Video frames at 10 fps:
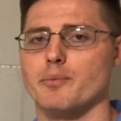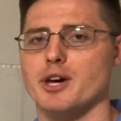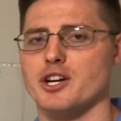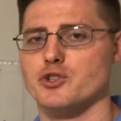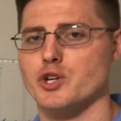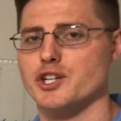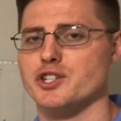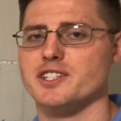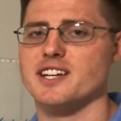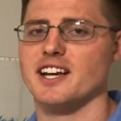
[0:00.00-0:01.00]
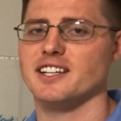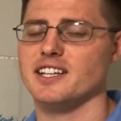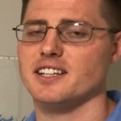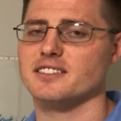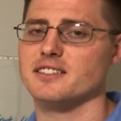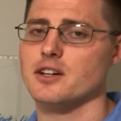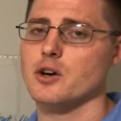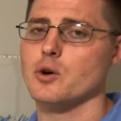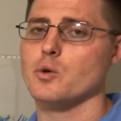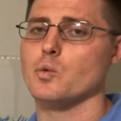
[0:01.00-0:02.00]
penetration techniques.
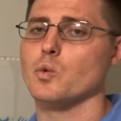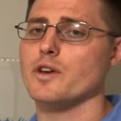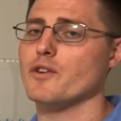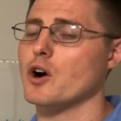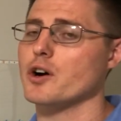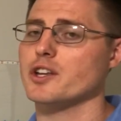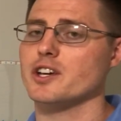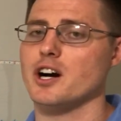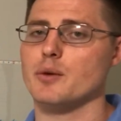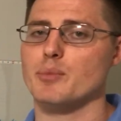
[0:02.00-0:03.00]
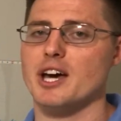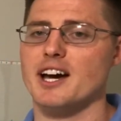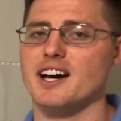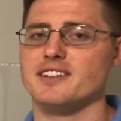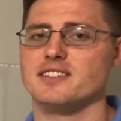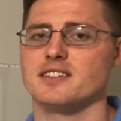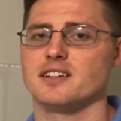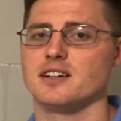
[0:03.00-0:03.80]
We've already gone past